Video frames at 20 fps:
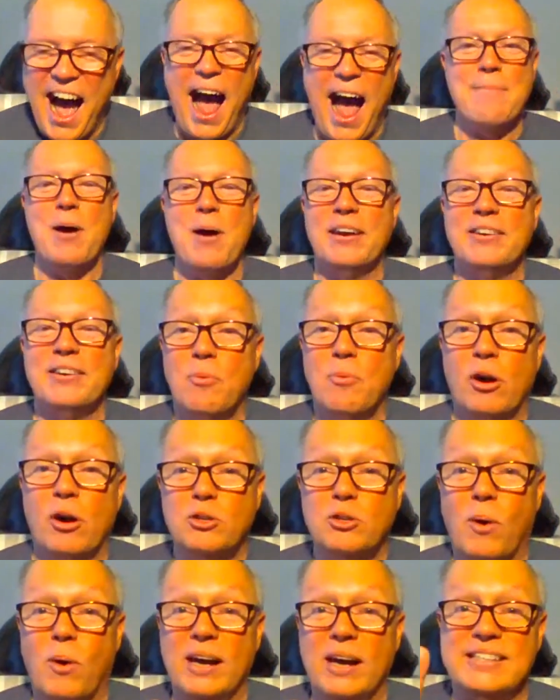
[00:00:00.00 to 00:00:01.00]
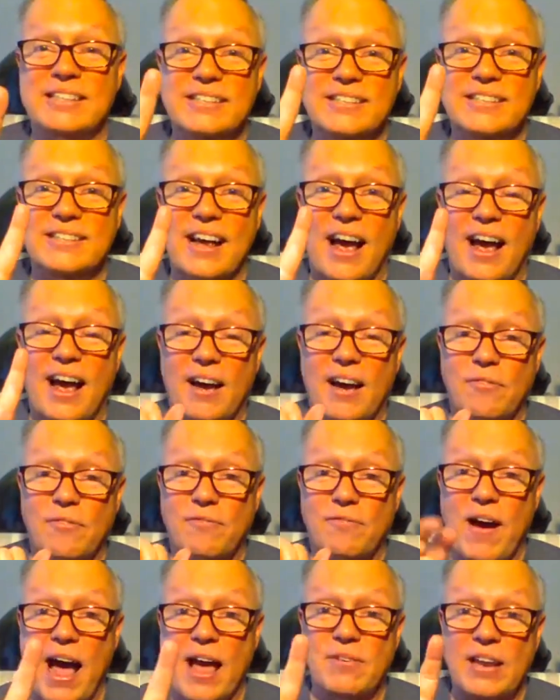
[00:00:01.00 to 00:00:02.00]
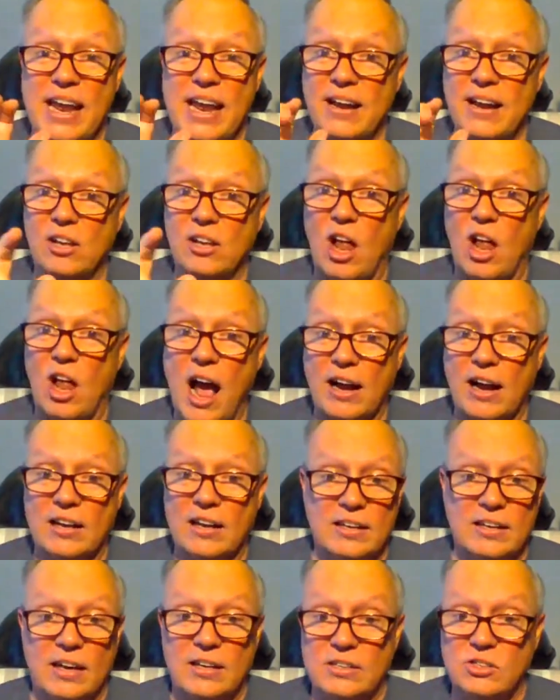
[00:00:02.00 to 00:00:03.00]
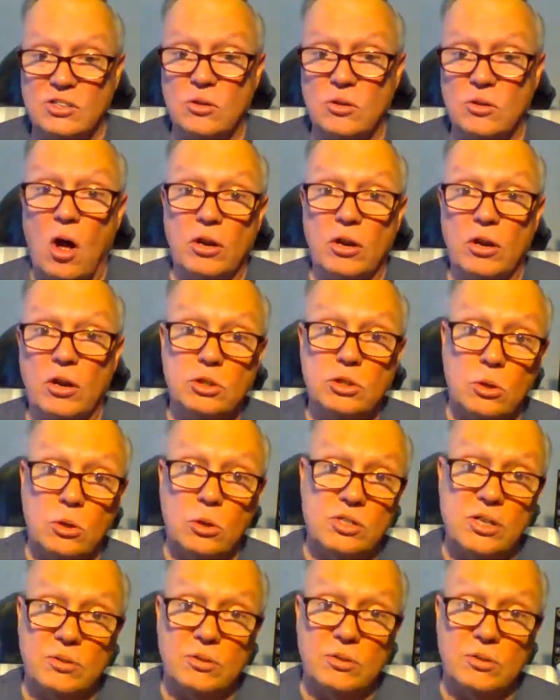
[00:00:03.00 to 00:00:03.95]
I'm on tomorrow twice, 5 and 8 o'clock. So all you trolls